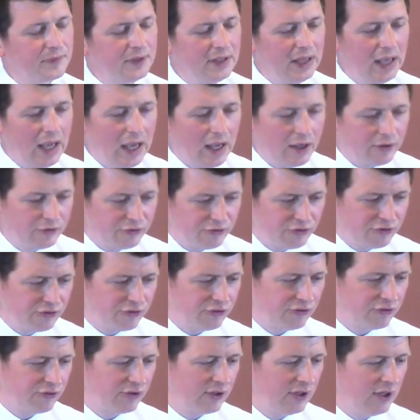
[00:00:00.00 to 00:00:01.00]

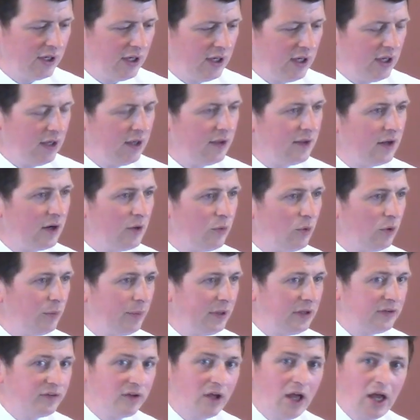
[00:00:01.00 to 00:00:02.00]
Yes, there will
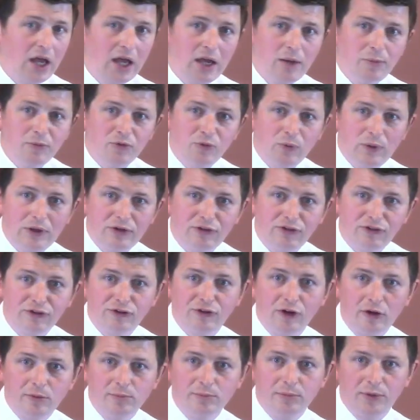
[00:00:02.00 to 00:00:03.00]
be times we
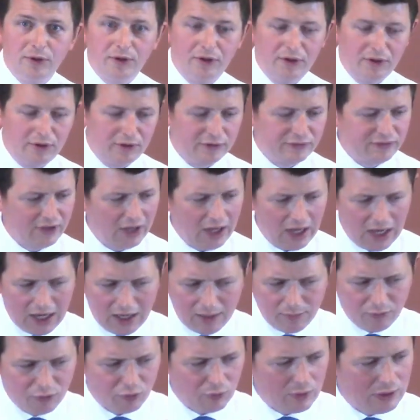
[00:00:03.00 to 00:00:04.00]
stumble,
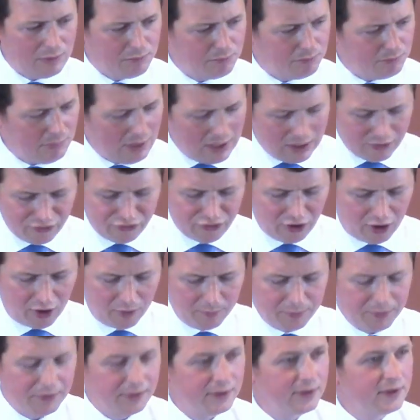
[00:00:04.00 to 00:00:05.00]
times we mess
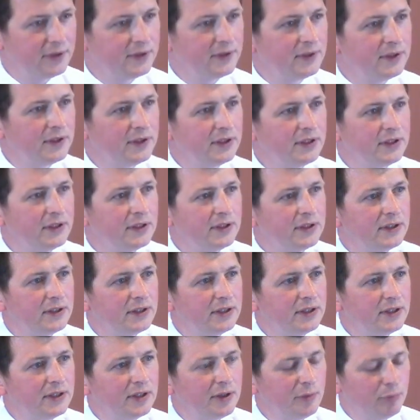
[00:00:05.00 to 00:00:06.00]
up,
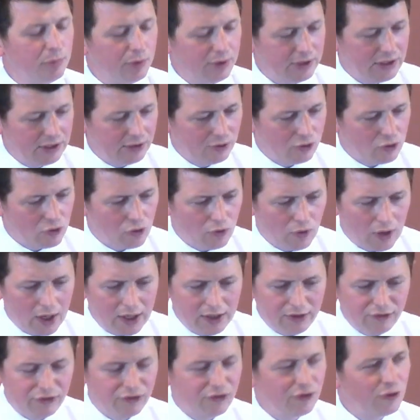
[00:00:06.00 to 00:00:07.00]
but in
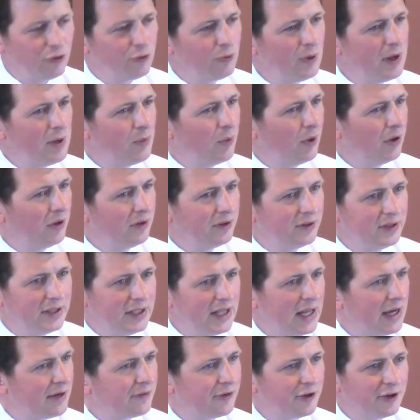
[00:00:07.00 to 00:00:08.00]
Christ we will
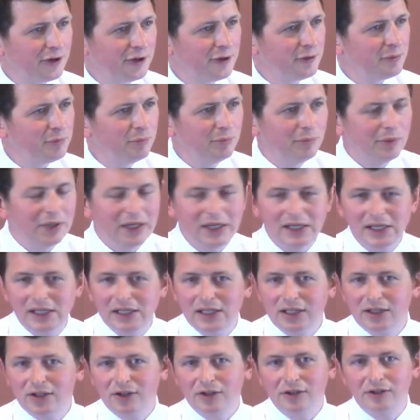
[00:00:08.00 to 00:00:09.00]
never
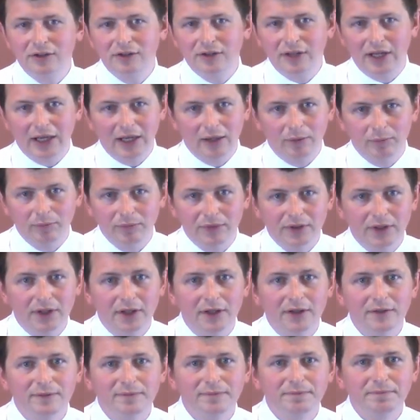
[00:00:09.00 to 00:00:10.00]
be condemned.
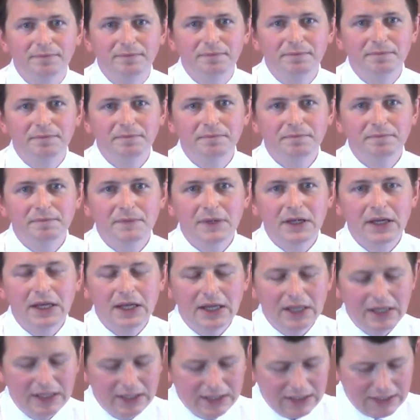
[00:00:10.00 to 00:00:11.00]

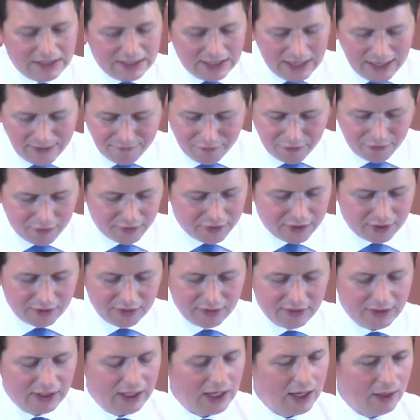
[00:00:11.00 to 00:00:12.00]
Never
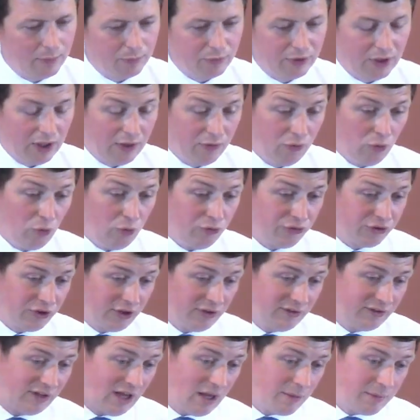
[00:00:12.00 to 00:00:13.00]
condemned. And those
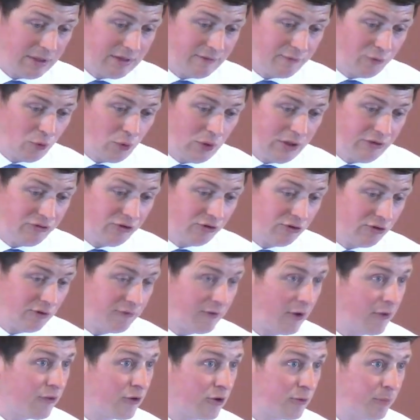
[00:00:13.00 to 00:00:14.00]
condemning voices
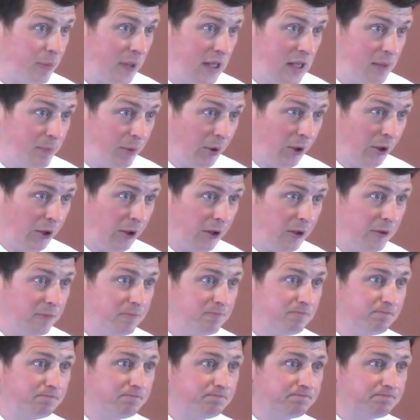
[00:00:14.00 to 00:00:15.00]
of other people,